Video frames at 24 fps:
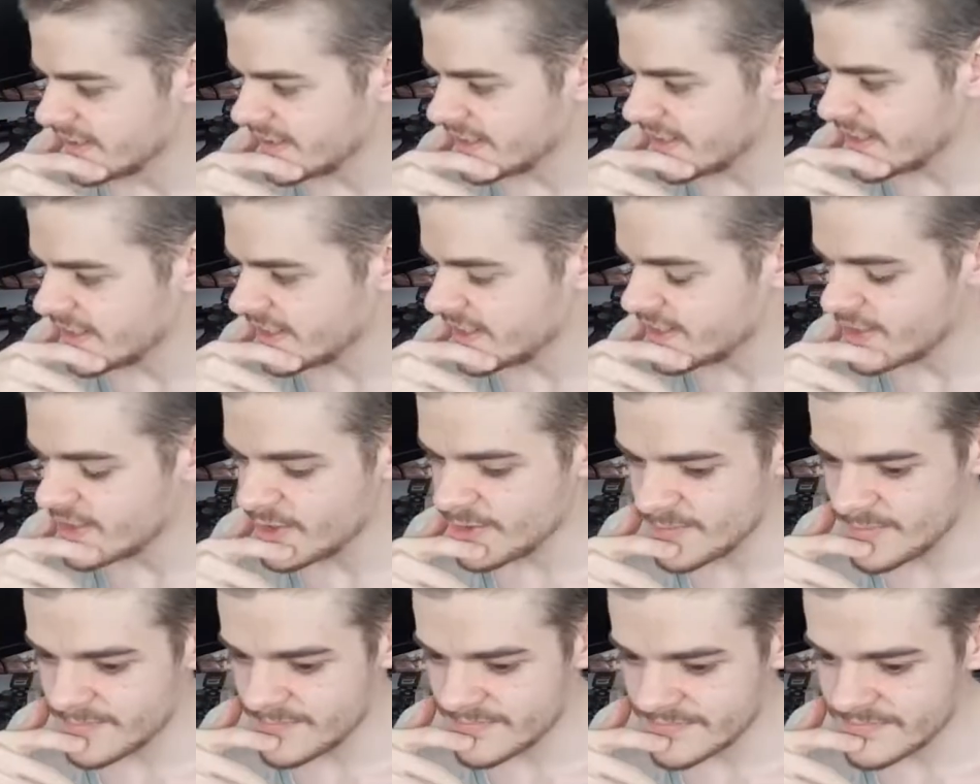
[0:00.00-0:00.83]

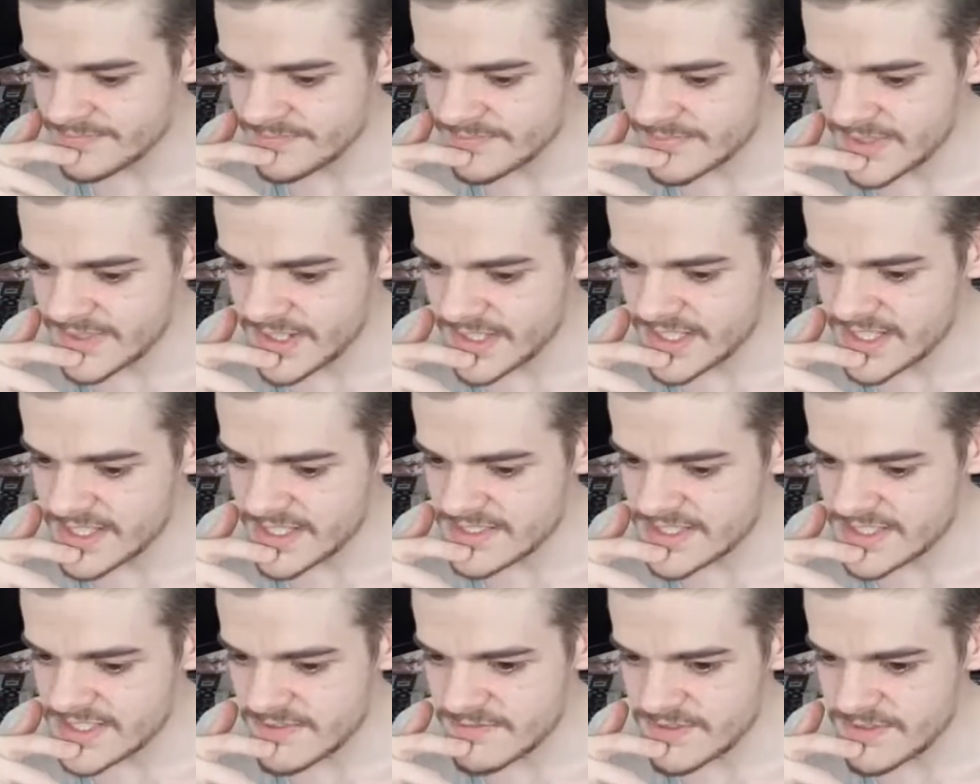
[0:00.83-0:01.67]
I
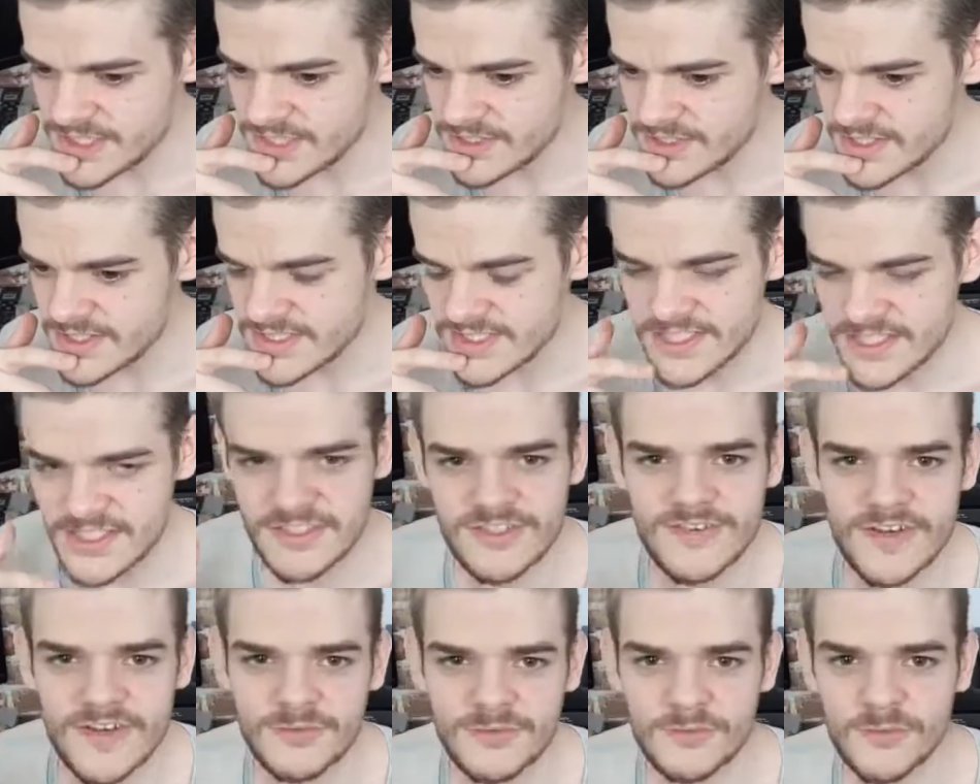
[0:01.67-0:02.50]
guess advertise it in
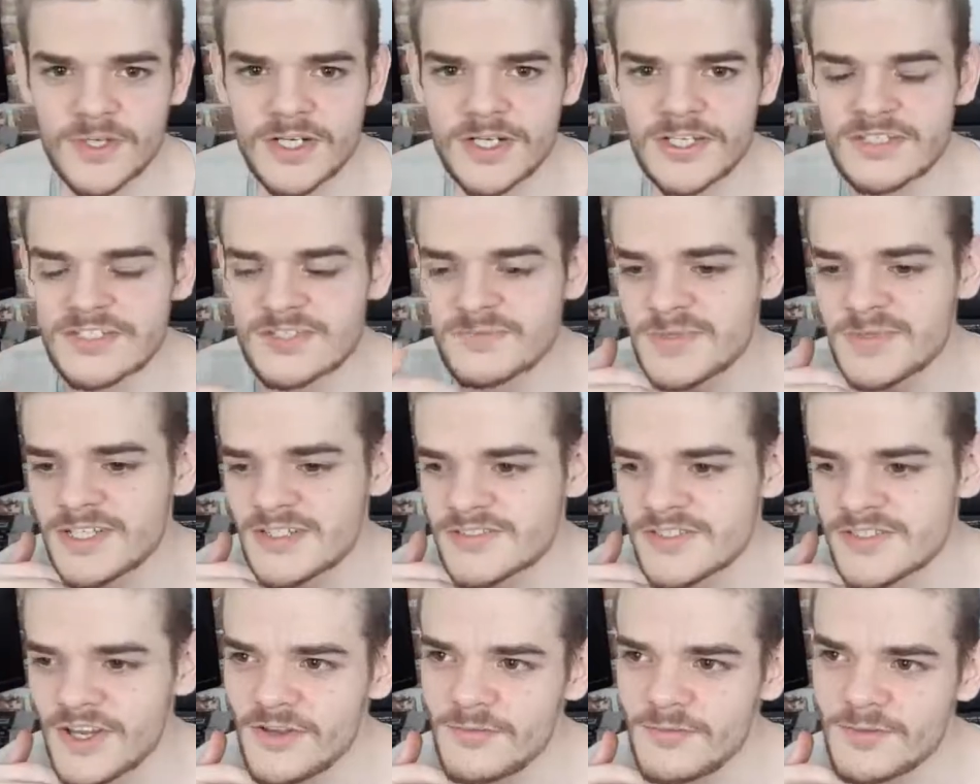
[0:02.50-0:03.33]
your own words,
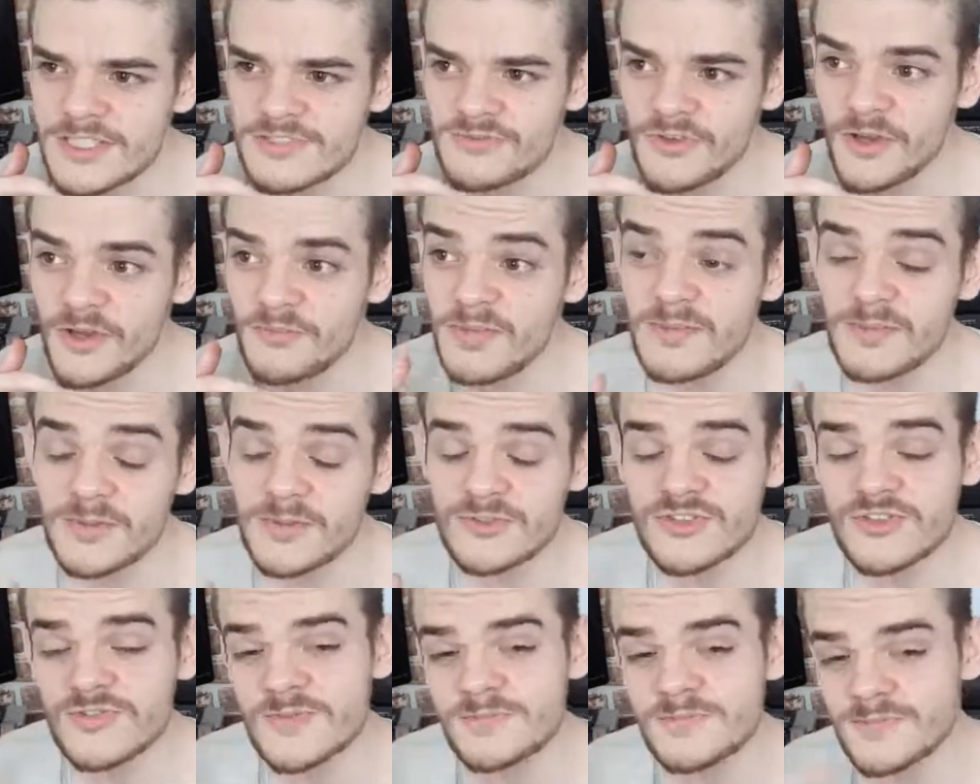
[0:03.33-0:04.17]
because I always find people
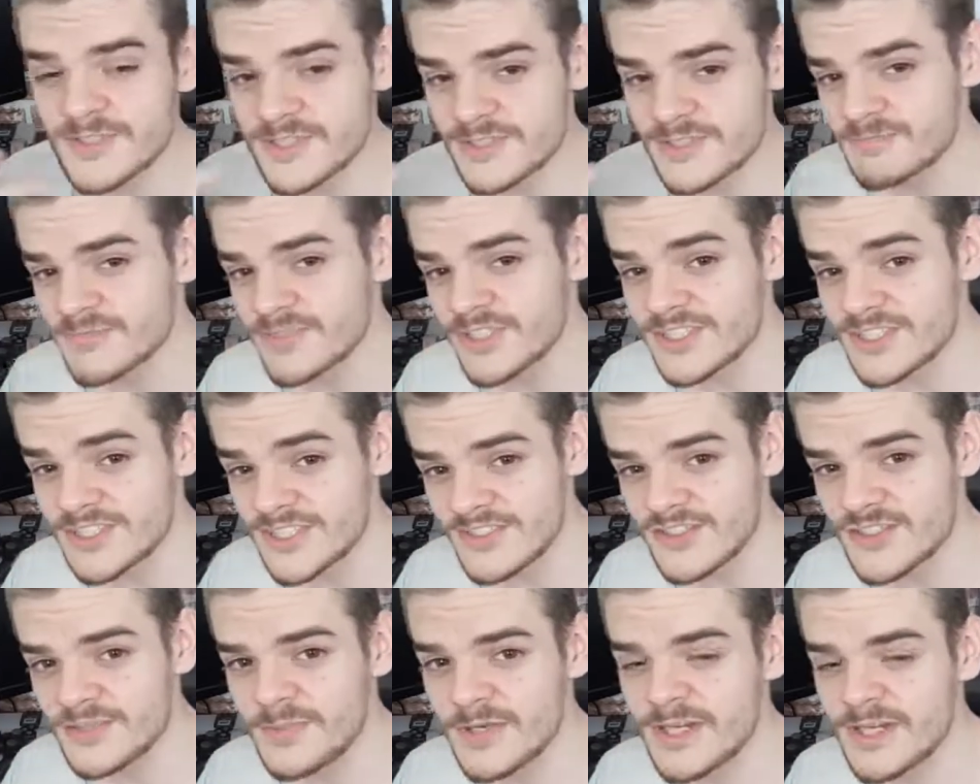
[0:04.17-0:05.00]
do
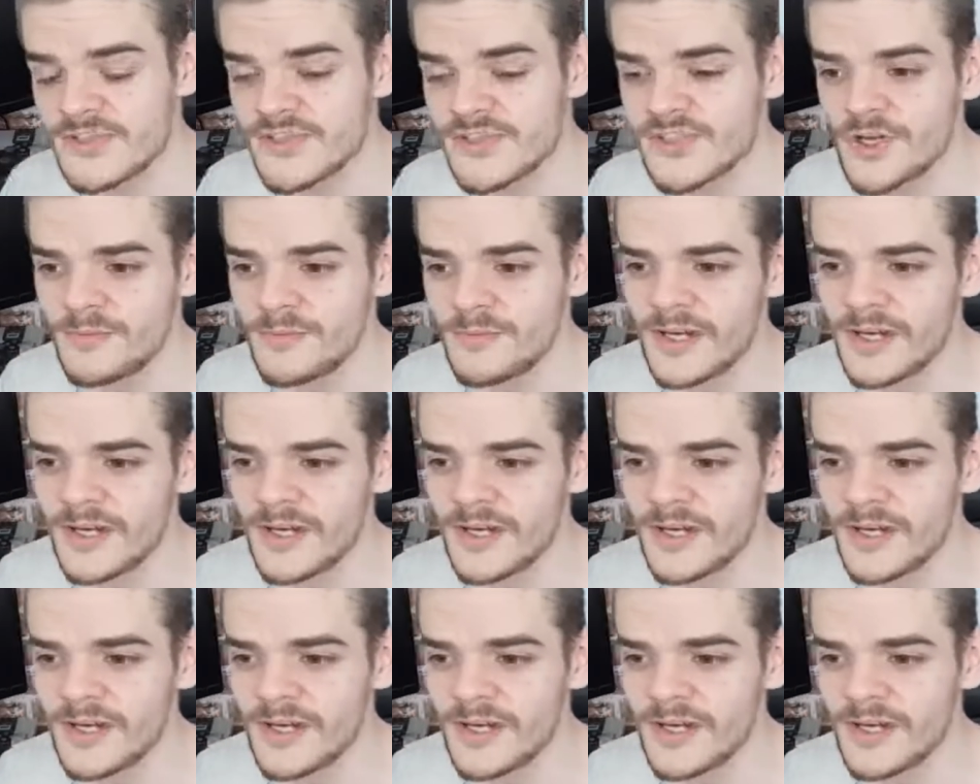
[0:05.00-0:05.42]
such a better job.